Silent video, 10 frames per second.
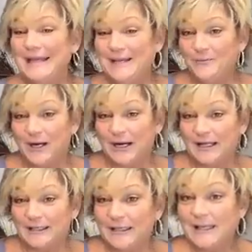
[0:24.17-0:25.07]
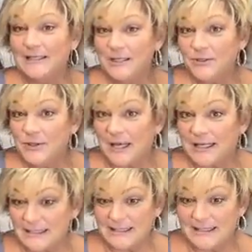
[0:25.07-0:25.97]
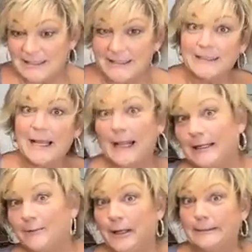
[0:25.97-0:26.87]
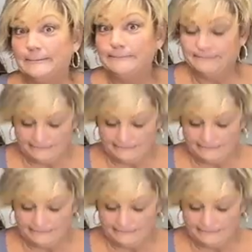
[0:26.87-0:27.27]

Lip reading: anyone can do this. Anyone.